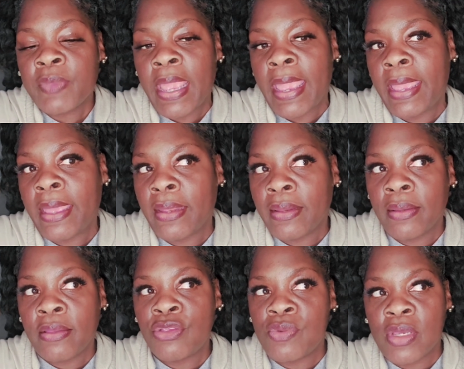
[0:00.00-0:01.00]

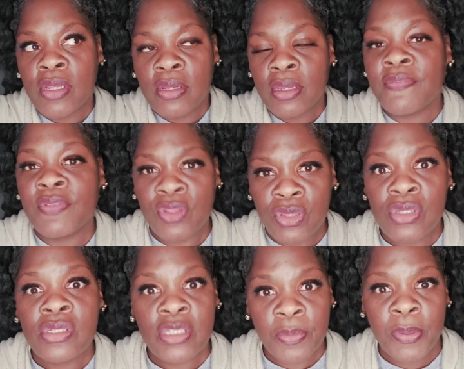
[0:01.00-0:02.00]
And you can, even though
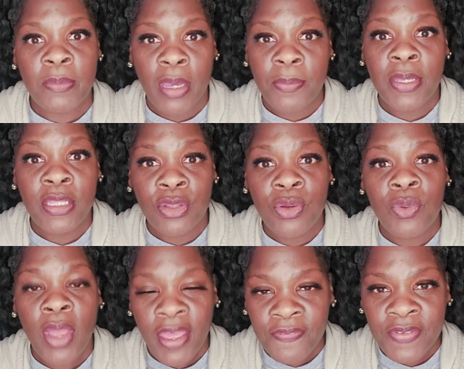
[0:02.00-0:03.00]
the shipping might be a
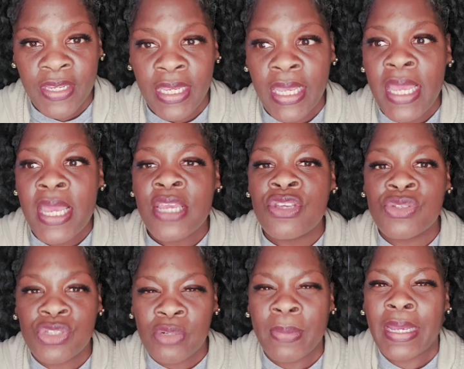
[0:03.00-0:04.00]
little hefty, you
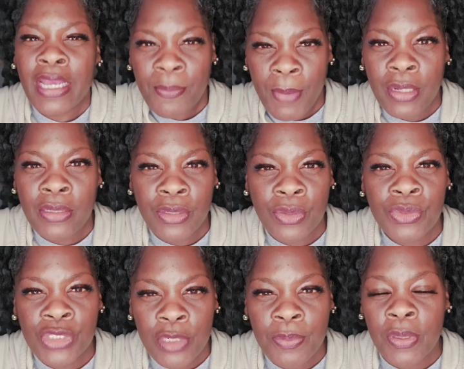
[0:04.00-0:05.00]
still might come out a little
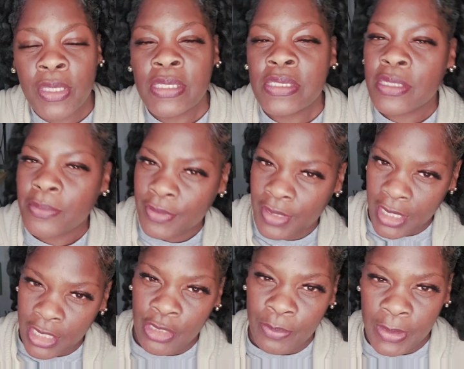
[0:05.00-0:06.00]
cheaper than some of the other